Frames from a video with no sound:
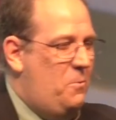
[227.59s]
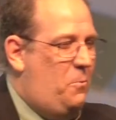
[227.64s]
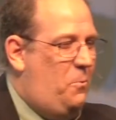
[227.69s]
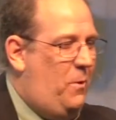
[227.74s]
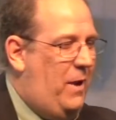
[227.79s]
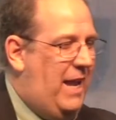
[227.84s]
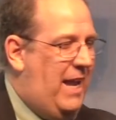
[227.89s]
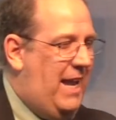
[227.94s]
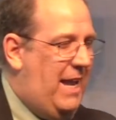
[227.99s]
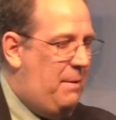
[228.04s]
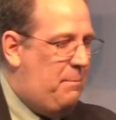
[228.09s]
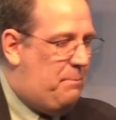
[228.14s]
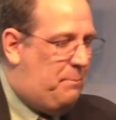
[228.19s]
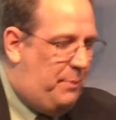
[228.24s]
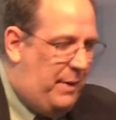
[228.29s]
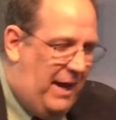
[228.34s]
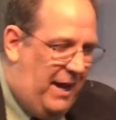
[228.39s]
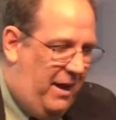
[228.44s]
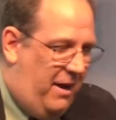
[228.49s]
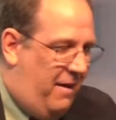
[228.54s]
we,
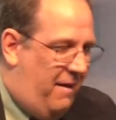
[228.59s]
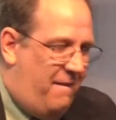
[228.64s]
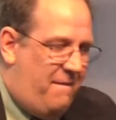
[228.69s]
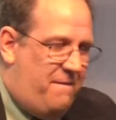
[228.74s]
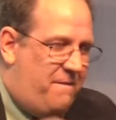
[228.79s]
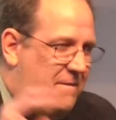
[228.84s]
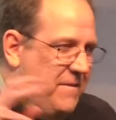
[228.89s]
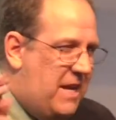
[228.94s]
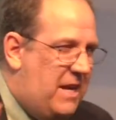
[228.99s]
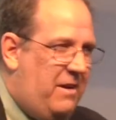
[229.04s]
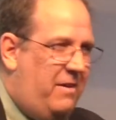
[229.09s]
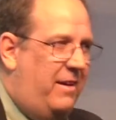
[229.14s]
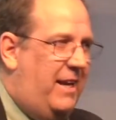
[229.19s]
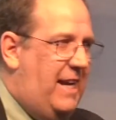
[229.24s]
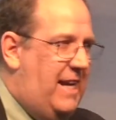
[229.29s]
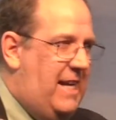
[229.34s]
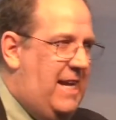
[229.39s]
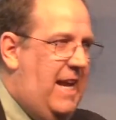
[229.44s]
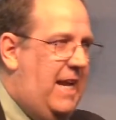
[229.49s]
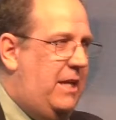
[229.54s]
by our
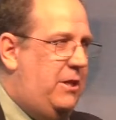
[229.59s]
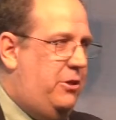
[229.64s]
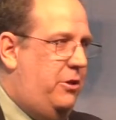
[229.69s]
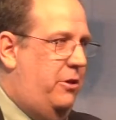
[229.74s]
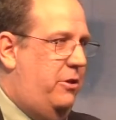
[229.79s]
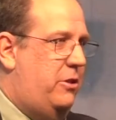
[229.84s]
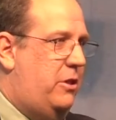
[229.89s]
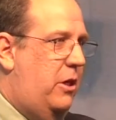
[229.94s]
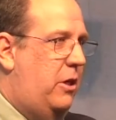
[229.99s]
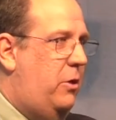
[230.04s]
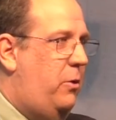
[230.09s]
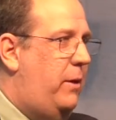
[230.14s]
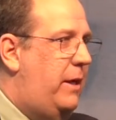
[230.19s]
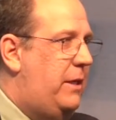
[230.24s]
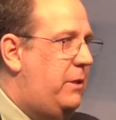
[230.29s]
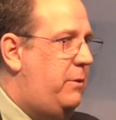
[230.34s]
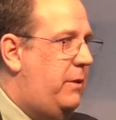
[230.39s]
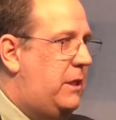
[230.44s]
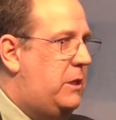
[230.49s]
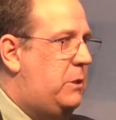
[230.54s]
very natures, are
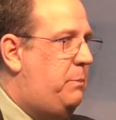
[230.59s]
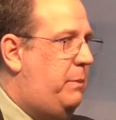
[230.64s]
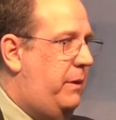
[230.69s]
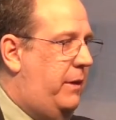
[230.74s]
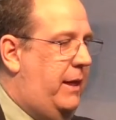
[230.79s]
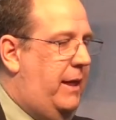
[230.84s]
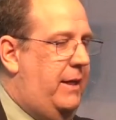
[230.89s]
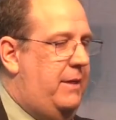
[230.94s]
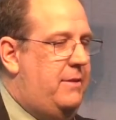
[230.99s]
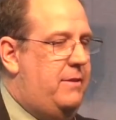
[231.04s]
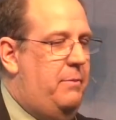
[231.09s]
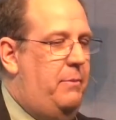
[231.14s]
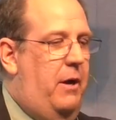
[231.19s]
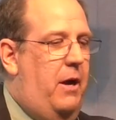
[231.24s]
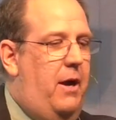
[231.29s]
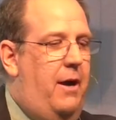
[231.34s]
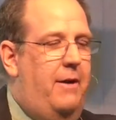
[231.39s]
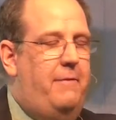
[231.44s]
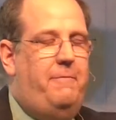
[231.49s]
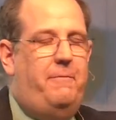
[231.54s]
going to experience some
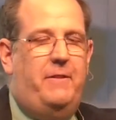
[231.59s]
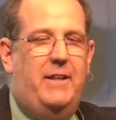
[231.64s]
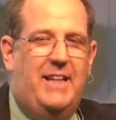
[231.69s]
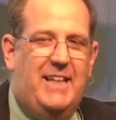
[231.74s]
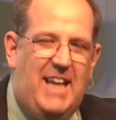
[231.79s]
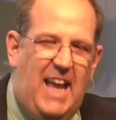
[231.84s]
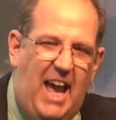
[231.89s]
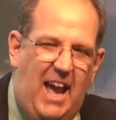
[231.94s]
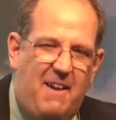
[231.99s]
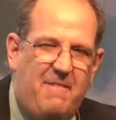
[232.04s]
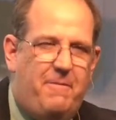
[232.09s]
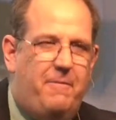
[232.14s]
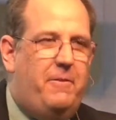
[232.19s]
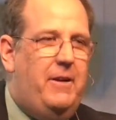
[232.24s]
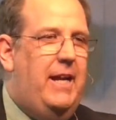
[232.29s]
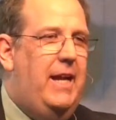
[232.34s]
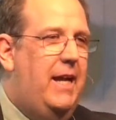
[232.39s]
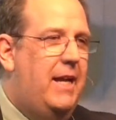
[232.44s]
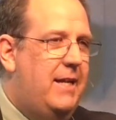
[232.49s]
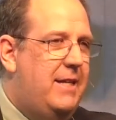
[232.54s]
conflict
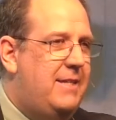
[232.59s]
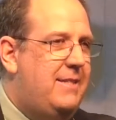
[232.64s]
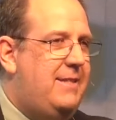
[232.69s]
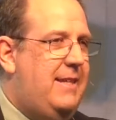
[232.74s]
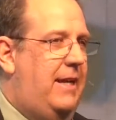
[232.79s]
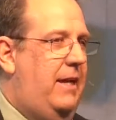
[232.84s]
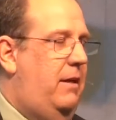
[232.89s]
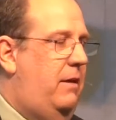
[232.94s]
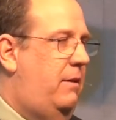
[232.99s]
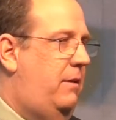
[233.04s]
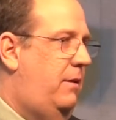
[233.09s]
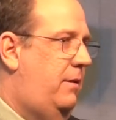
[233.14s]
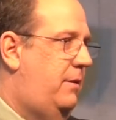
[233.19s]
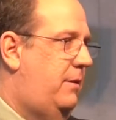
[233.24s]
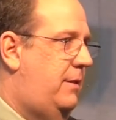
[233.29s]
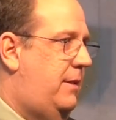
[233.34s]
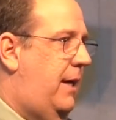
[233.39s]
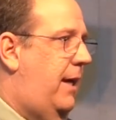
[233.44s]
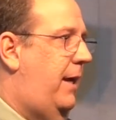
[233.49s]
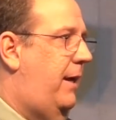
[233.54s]
every single
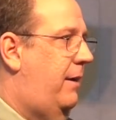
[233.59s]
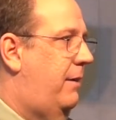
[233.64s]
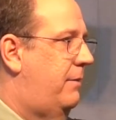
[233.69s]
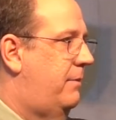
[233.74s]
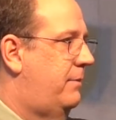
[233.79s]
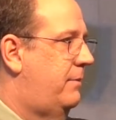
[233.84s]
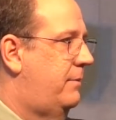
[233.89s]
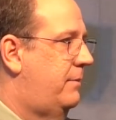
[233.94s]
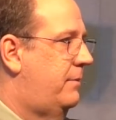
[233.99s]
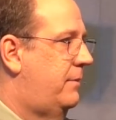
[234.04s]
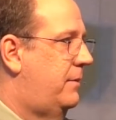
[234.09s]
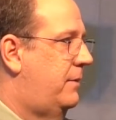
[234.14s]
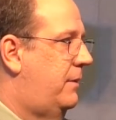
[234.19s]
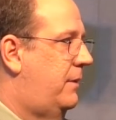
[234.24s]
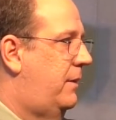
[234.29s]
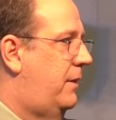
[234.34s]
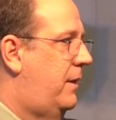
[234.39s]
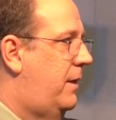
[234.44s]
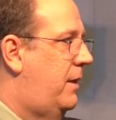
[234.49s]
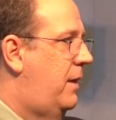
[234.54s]
day.
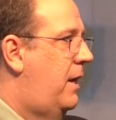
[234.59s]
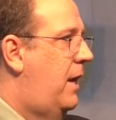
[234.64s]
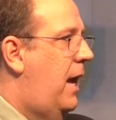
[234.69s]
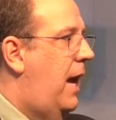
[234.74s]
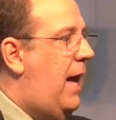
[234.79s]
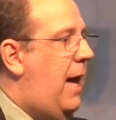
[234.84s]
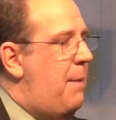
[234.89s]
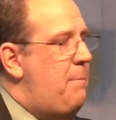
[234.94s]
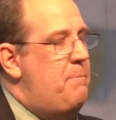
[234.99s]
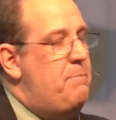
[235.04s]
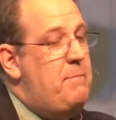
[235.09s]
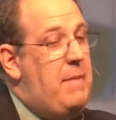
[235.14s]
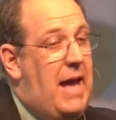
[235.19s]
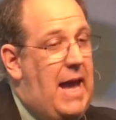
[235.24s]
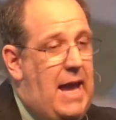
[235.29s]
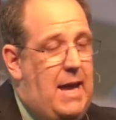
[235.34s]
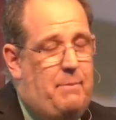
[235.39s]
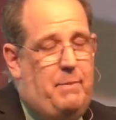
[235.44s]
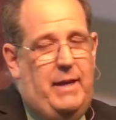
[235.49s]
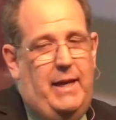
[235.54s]
Uh,
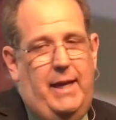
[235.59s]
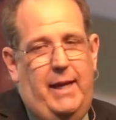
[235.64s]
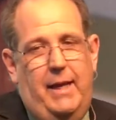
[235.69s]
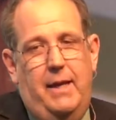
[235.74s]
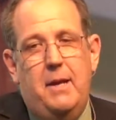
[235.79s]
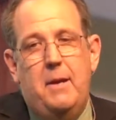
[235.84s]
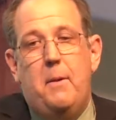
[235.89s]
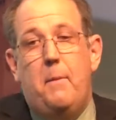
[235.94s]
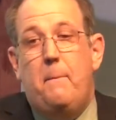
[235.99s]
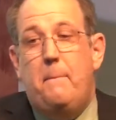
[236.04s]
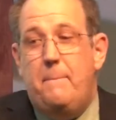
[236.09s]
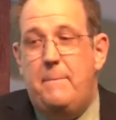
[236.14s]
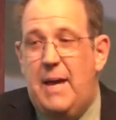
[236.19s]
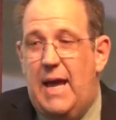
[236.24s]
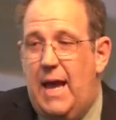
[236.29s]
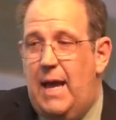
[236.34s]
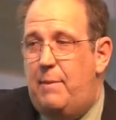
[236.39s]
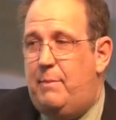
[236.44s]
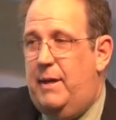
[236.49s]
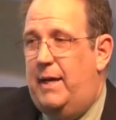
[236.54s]
maybe,
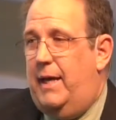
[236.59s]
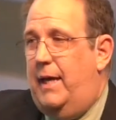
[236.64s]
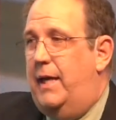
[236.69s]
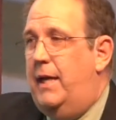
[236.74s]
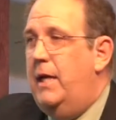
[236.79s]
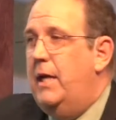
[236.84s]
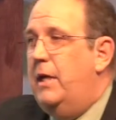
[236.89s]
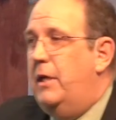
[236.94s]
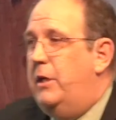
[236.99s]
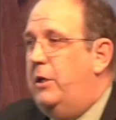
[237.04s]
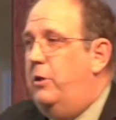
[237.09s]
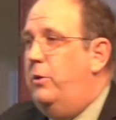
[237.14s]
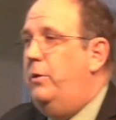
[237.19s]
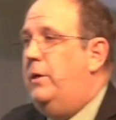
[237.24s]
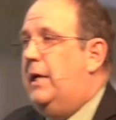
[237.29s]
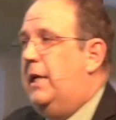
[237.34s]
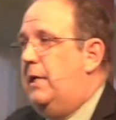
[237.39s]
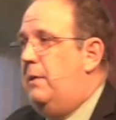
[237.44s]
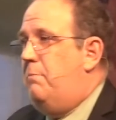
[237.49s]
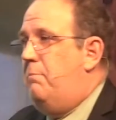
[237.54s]
maybe
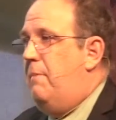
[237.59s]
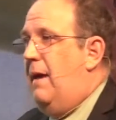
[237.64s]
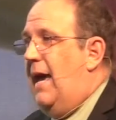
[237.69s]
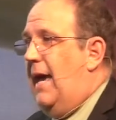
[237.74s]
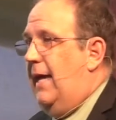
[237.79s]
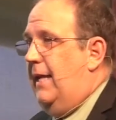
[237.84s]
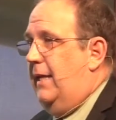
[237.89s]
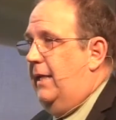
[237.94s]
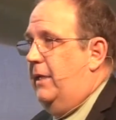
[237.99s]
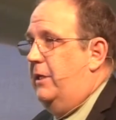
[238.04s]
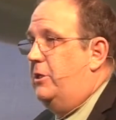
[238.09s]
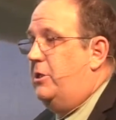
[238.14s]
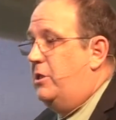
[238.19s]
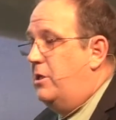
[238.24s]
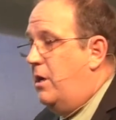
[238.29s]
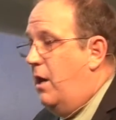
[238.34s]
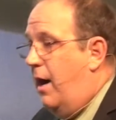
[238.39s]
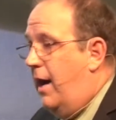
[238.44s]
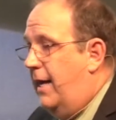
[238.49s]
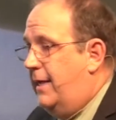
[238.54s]
you can manage
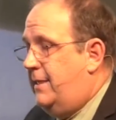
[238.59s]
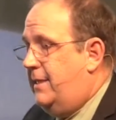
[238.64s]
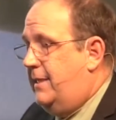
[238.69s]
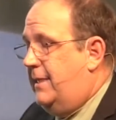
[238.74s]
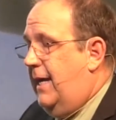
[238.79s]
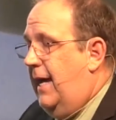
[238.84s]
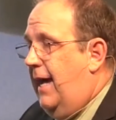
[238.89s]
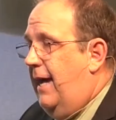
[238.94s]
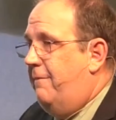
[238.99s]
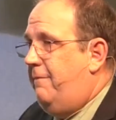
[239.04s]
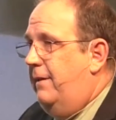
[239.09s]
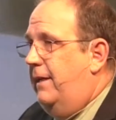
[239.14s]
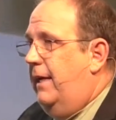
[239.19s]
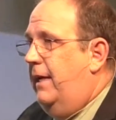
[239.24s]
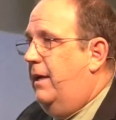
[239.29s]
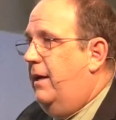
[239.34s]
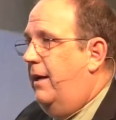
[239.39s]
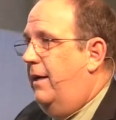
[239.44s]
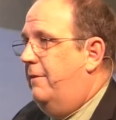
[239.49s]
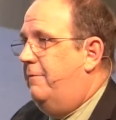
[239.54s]
not to have
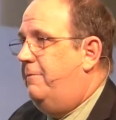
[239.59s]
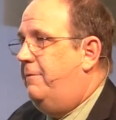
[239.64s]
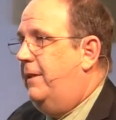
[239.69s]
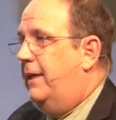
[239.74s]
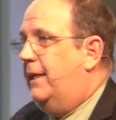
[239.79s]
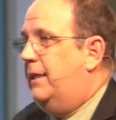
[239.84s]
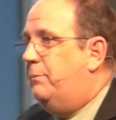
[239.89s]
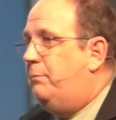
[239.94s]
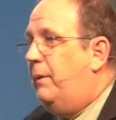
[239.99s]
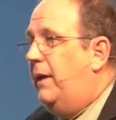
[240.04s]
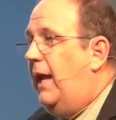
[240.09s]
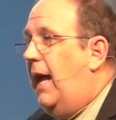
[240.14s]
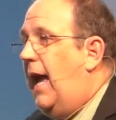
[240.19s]
any conflict,